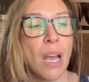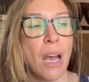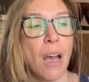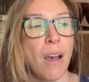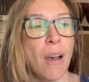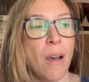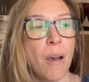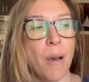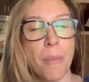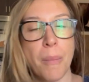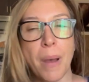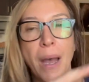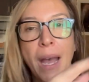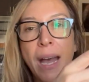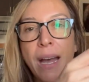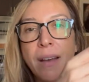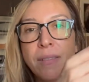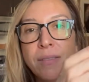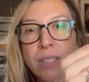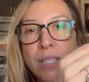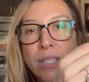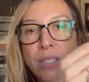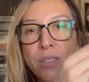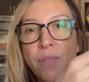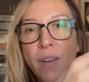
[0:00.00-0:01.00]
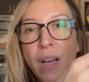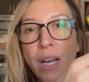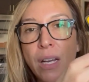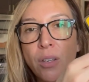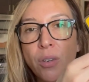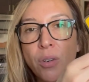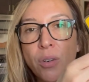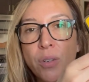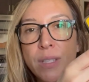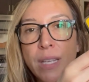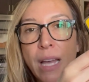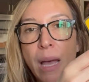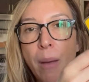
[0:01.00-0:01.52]
I have these
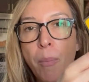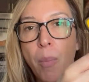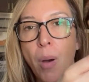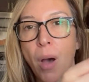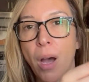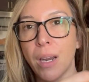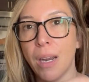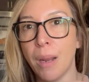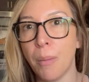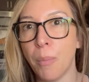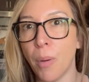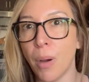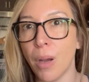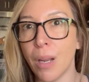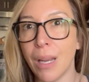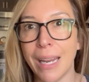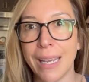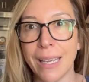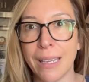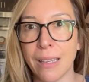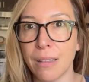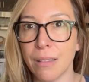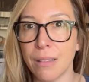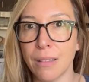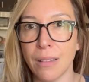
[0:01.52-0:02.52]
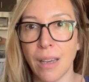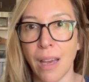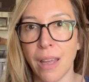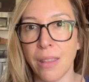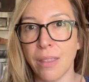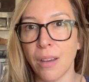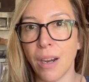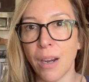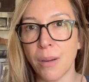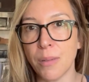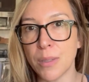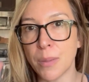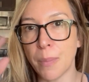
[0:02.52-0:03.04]
Velcros I bought like, I
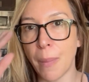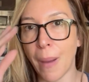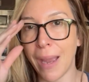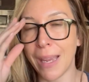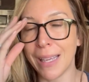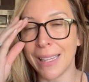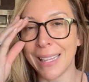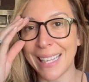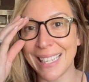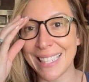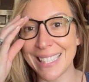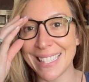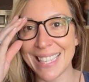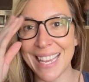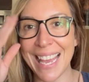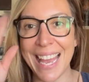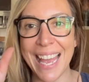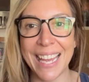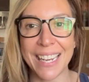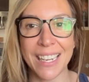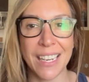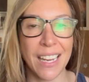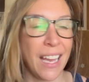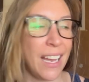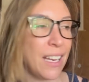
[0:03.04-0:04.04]
thought I was buying like 10.